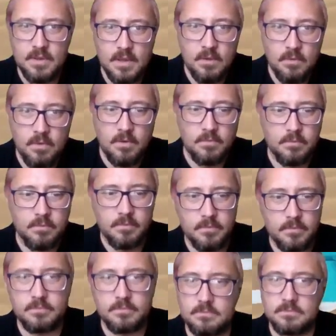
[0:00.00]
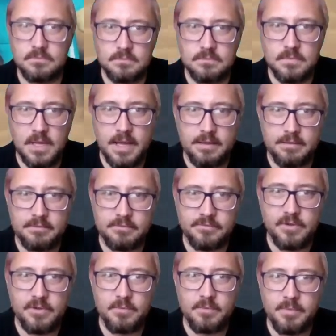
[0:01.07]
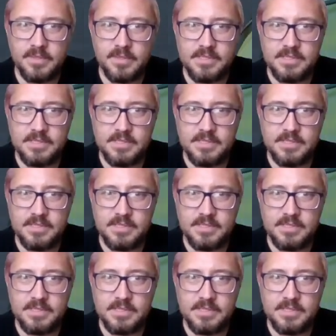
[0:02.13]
Whoa! Ah, forgot what buttons it